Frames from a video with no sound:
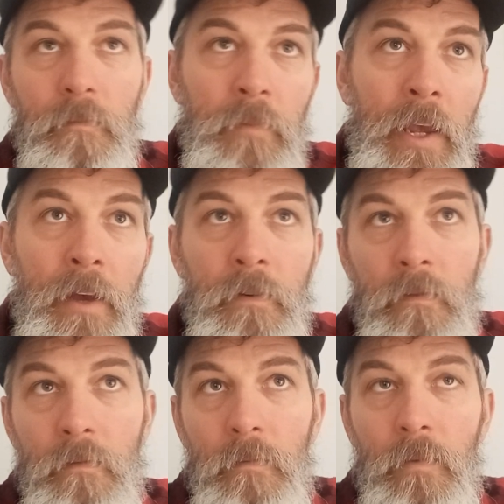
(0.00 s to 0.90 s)
yeah,
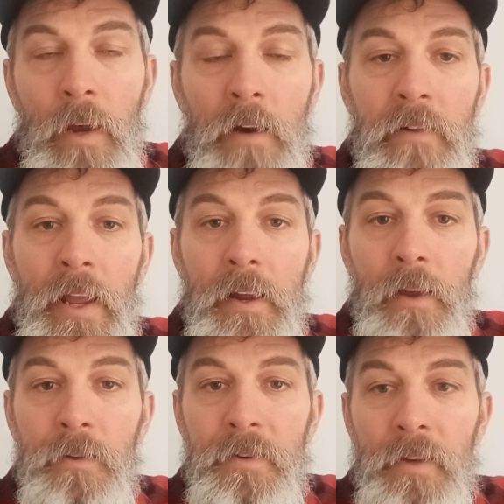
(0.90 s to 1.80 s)
however that
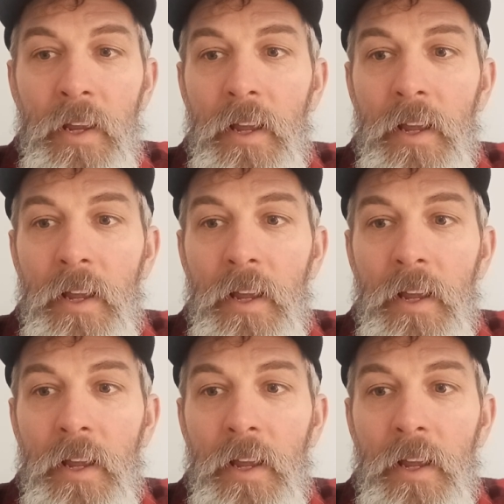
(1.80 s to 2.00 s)
goes.